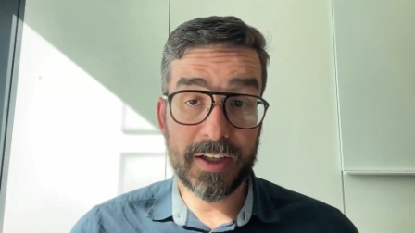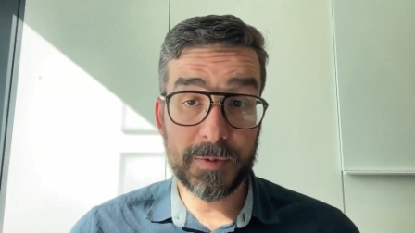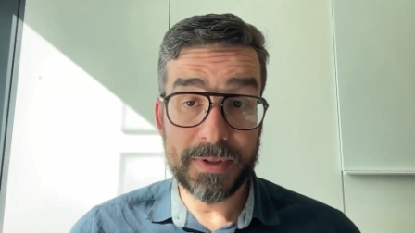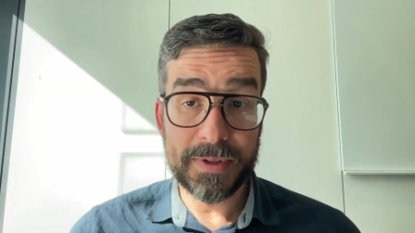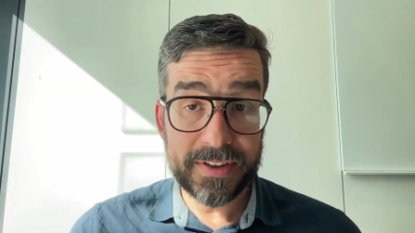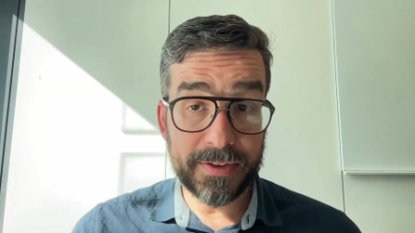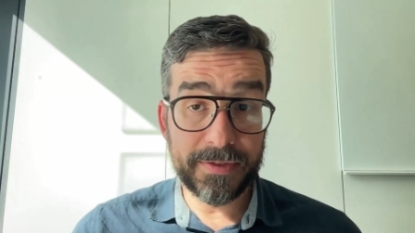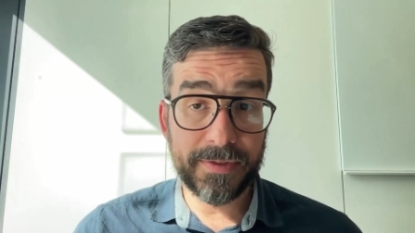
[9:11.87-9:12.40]

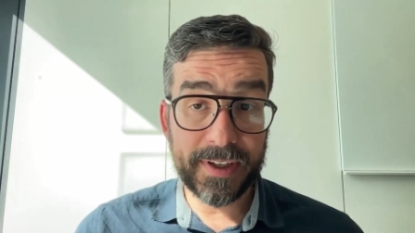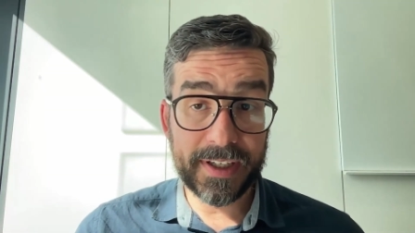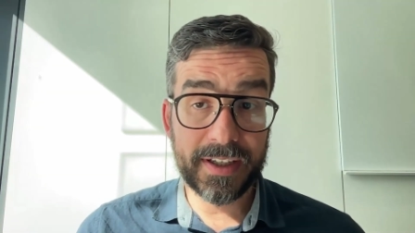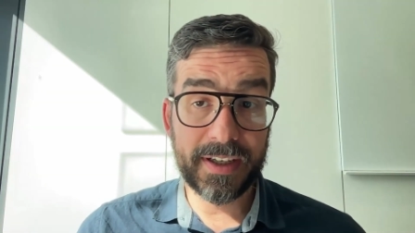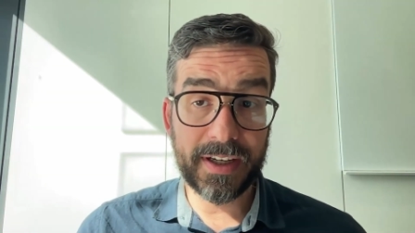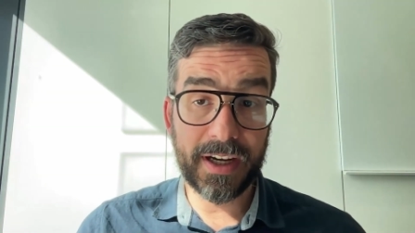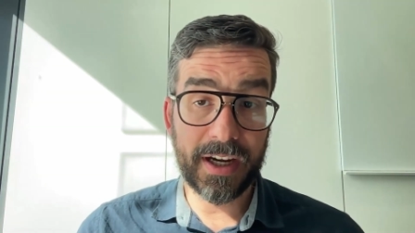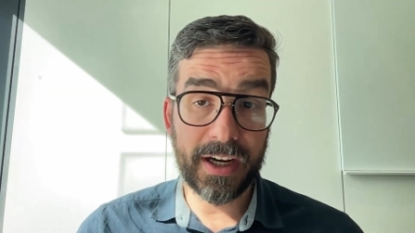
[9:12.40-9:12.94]

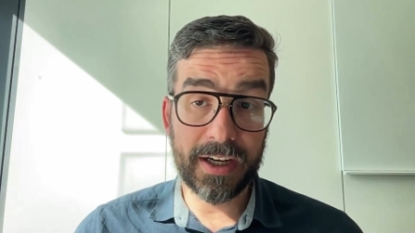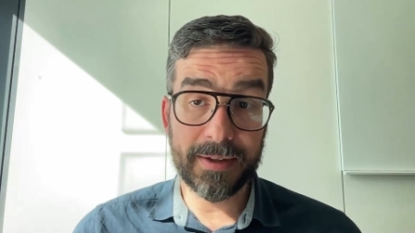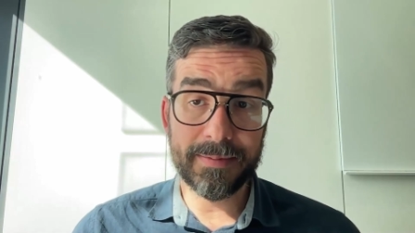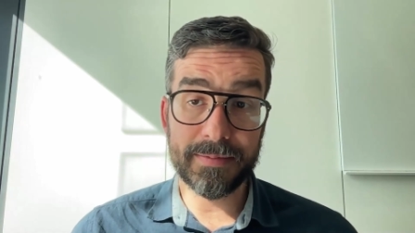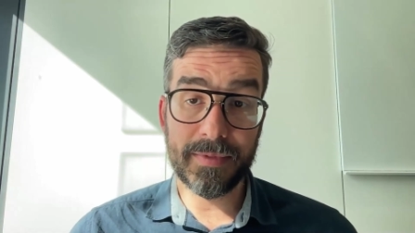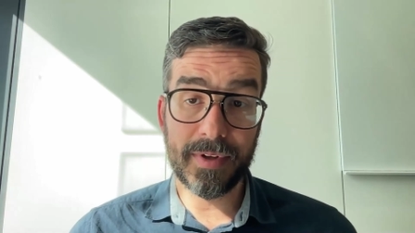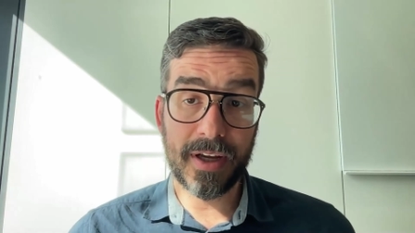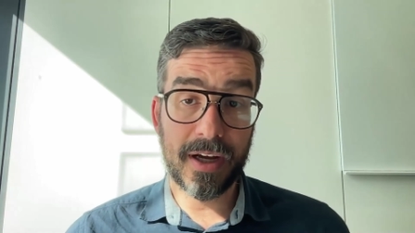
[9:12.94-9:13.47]
specific
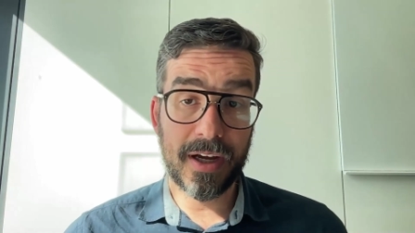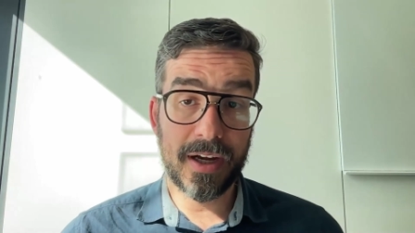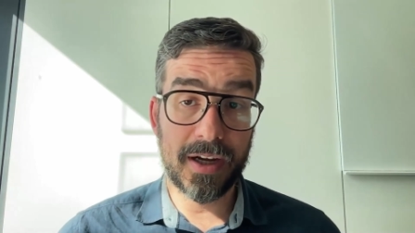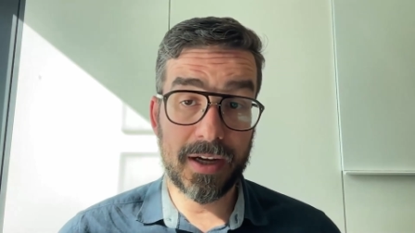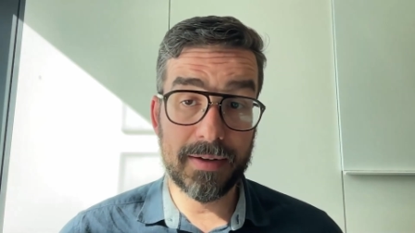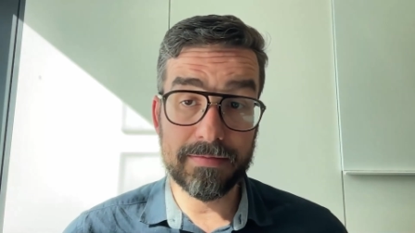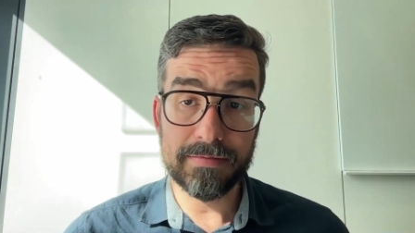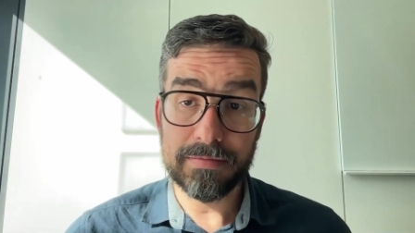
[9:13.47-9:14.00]
um,
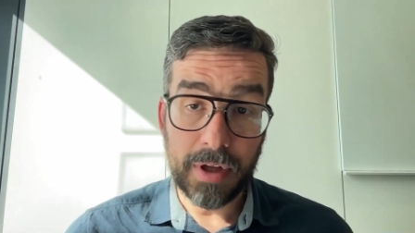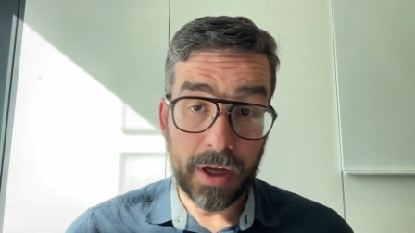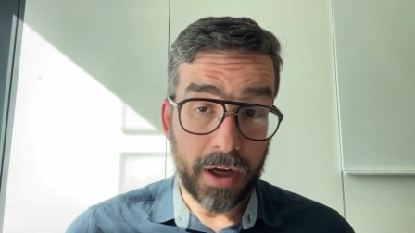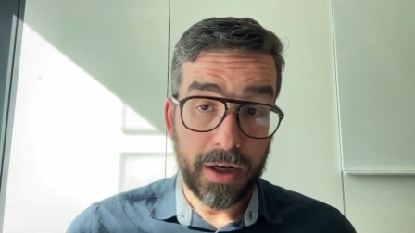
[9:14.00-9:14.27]
um